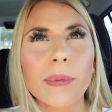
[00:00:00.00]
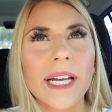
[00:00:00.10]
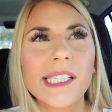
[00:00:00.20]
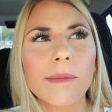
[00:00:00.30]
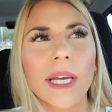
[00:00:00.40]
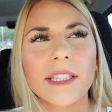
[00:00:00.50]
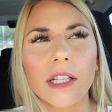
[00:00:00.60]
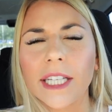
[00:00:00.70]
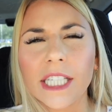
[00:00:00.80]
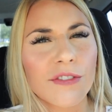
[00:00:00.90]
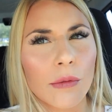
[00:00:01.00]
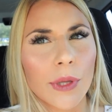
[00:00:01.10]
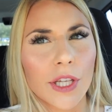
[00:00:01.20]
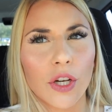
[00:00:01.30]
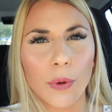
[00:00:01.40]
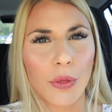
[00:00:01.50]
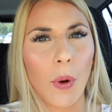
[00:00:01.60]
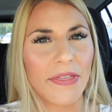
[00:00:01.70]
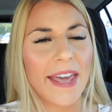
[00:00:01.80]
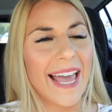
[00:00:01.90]
because I'm like the least familiar with
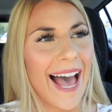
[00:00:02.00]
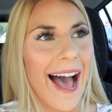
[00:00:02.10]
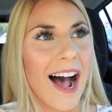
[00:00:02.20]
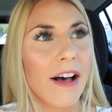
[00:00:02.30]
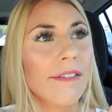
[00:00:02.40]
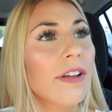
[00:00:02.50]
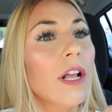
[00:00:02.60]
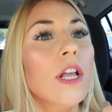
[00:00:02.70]
what they have.